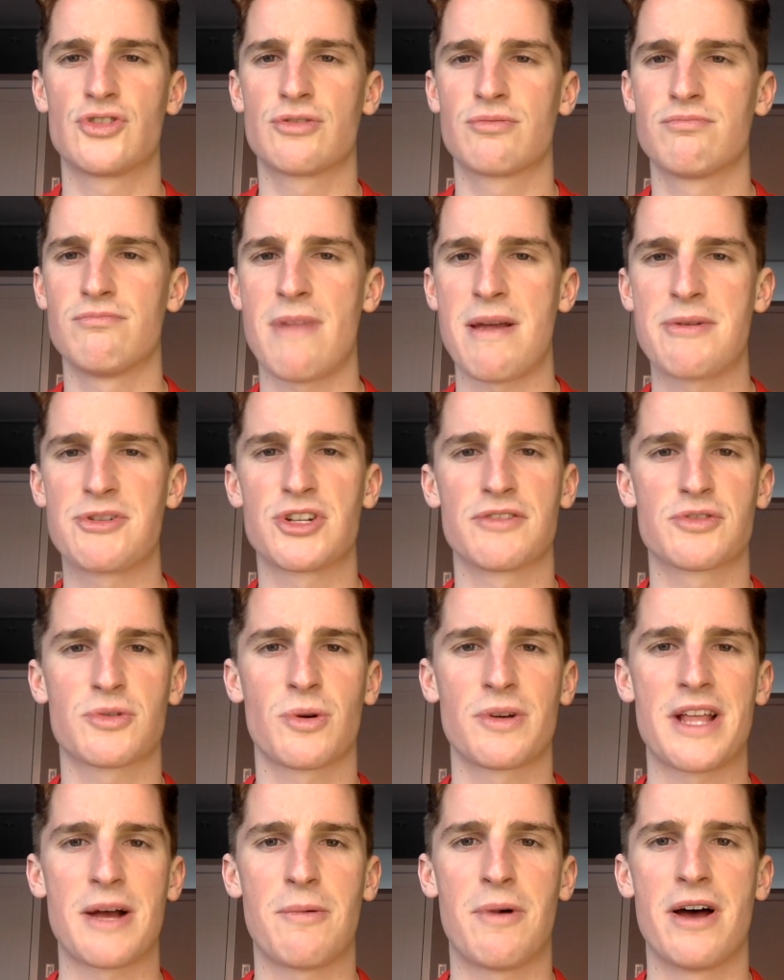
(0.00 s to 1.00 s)
Maybe should have
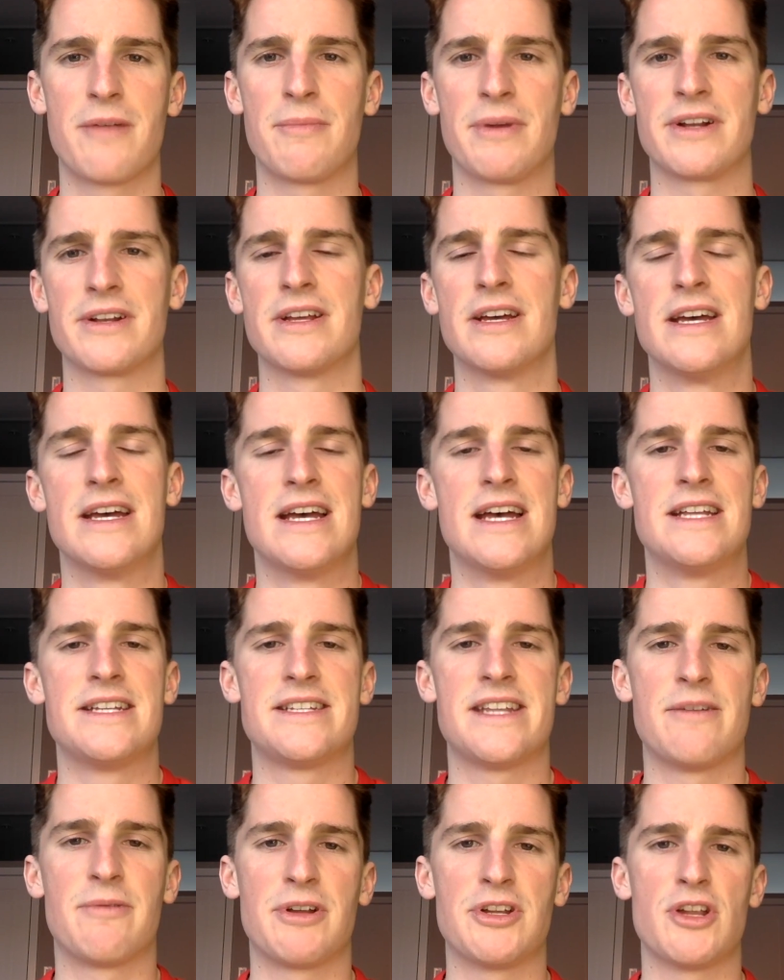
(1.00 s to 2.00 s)
scored that one, but
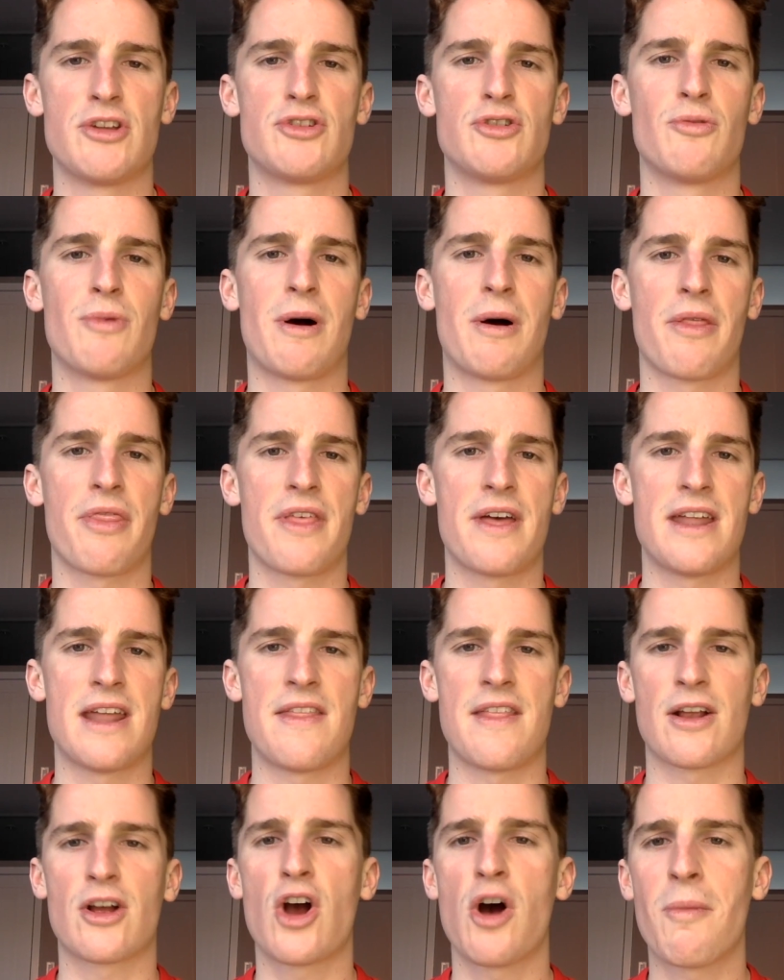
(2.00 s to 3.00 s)
didn't really do too well with it.
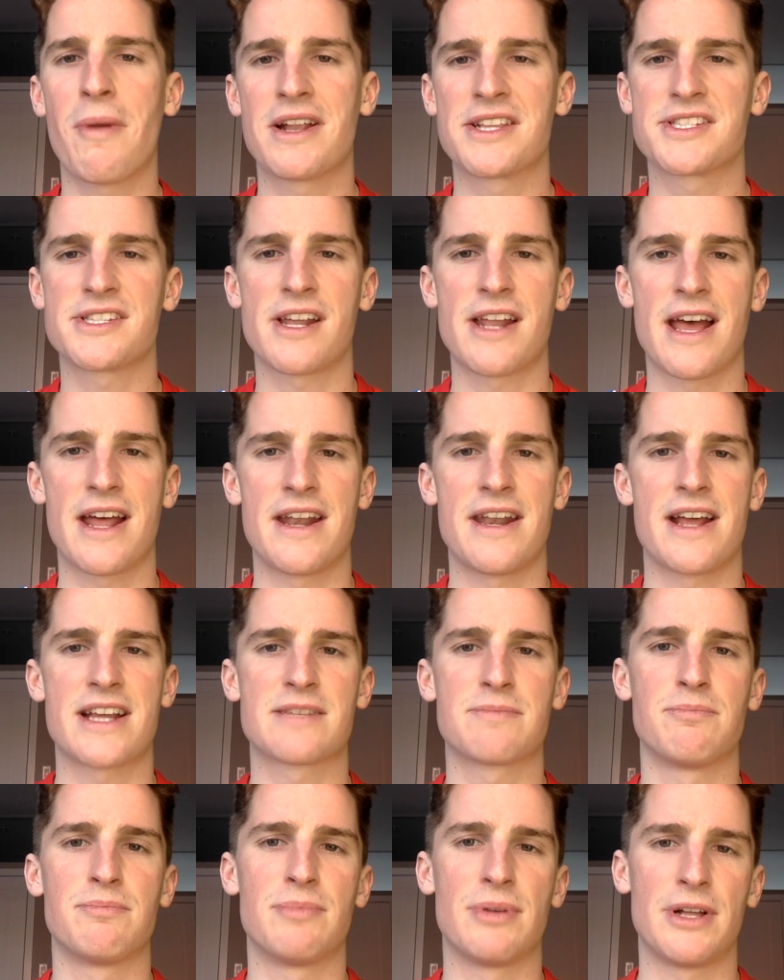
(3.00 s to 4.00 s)
And then Coman and Sane had a nice
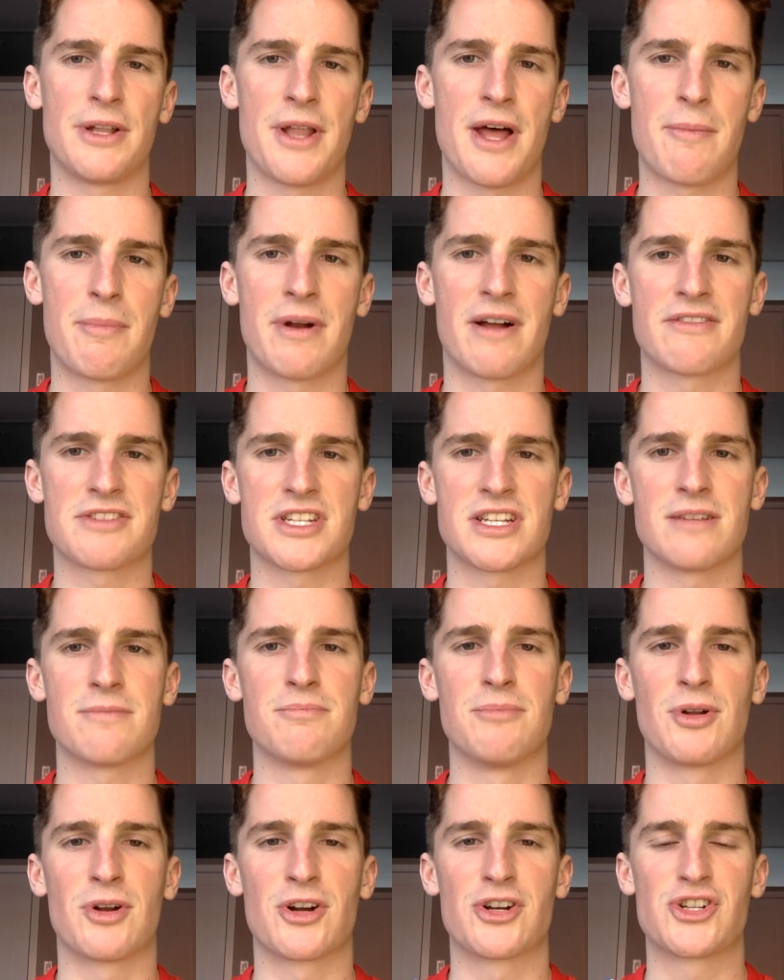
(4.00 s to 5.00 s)
build-up, but obviously
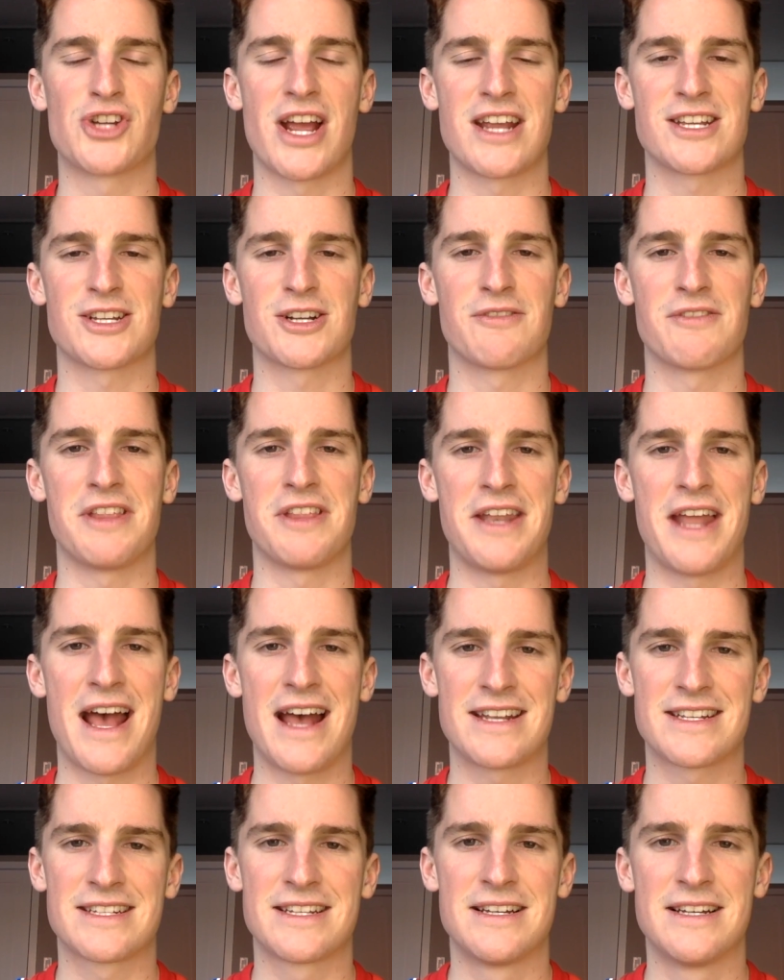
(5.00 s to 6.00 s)
Muller shanked it over the
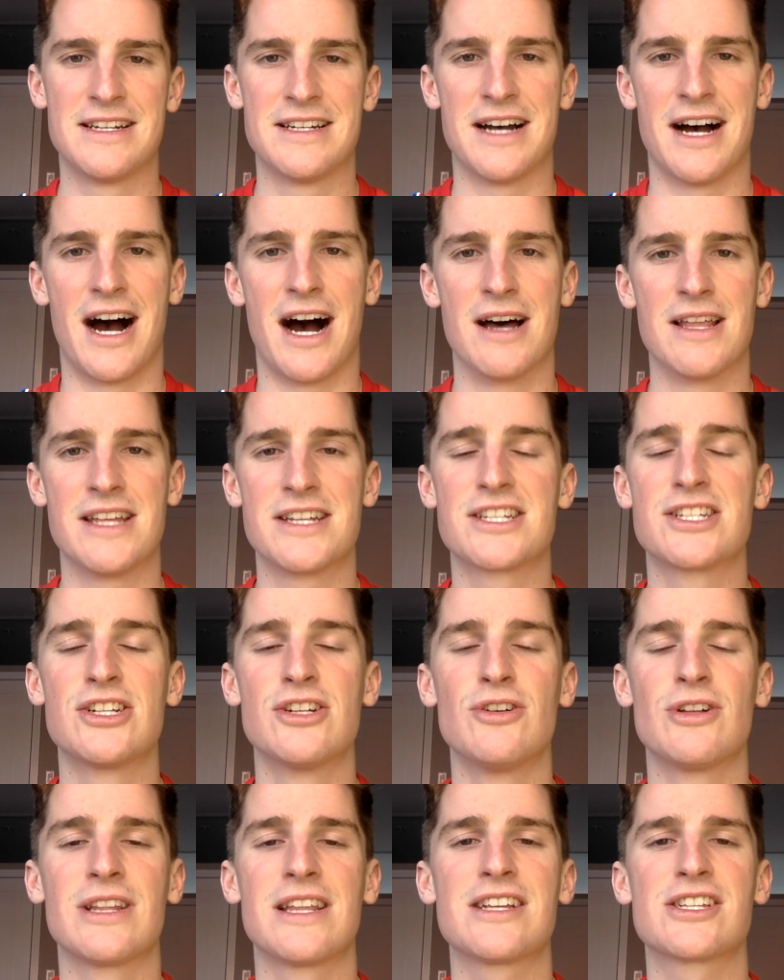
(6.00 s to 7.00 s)
net. And then
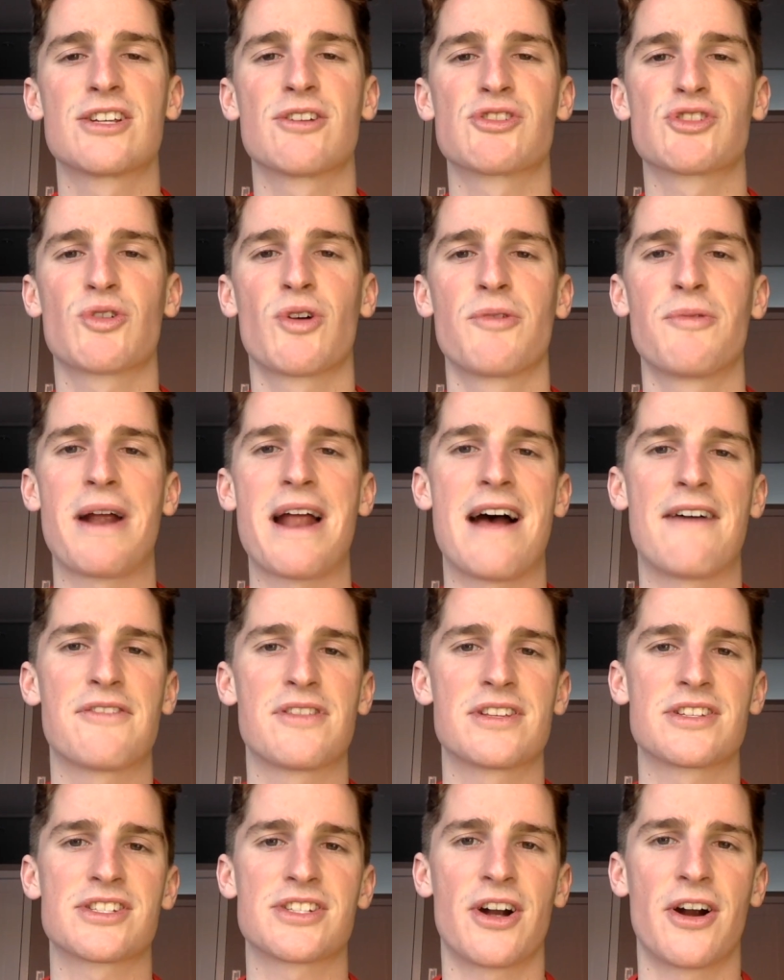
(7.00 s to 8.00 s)
Tolisso scored right after
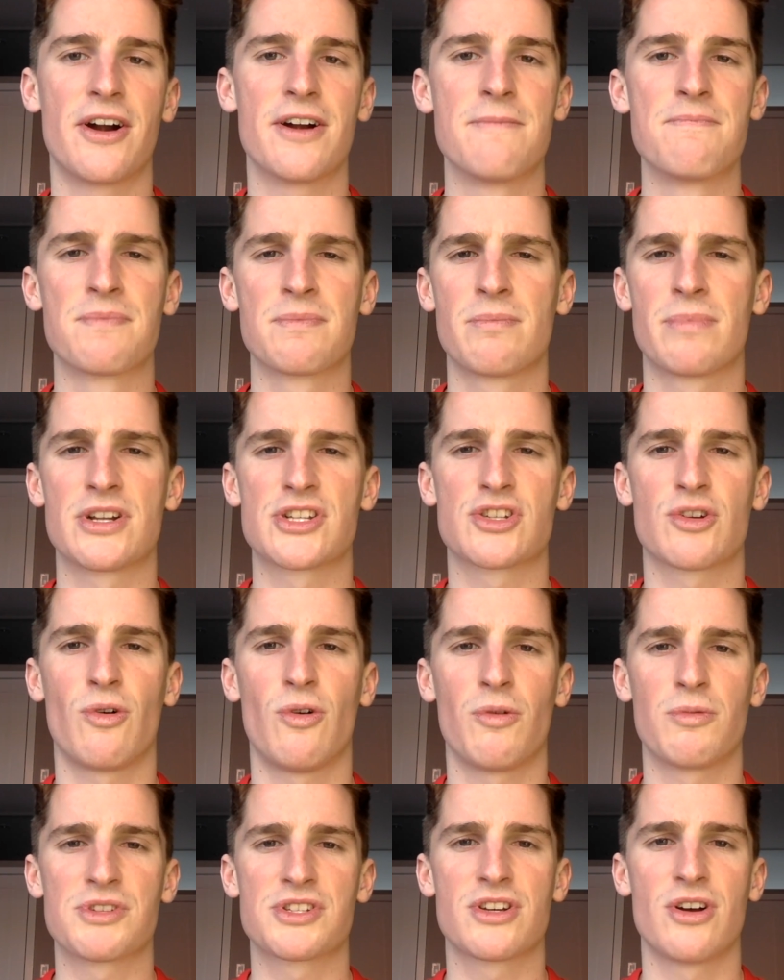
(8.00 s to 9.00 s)
the start, but his
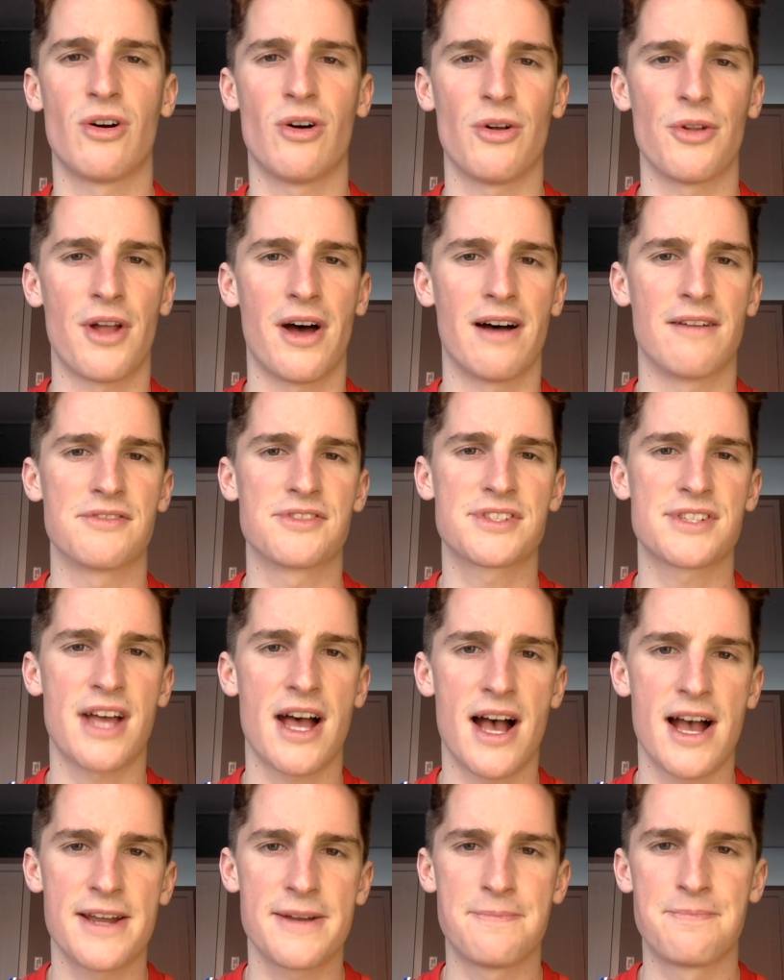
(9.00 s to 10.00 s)
goal was called
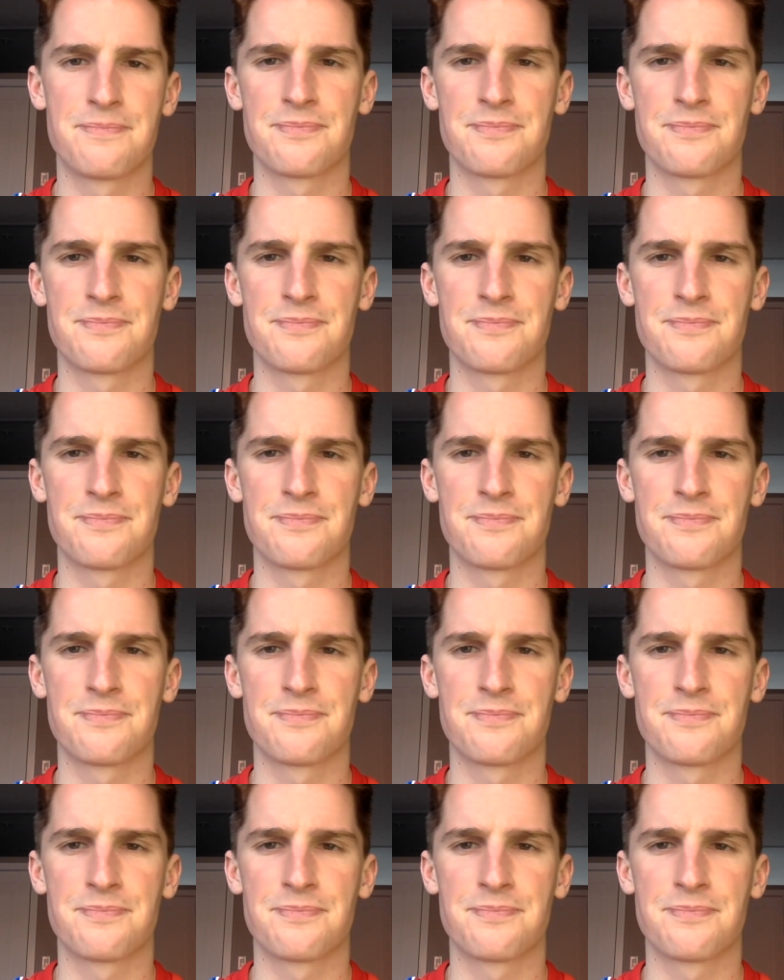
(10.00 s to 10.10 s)
offside.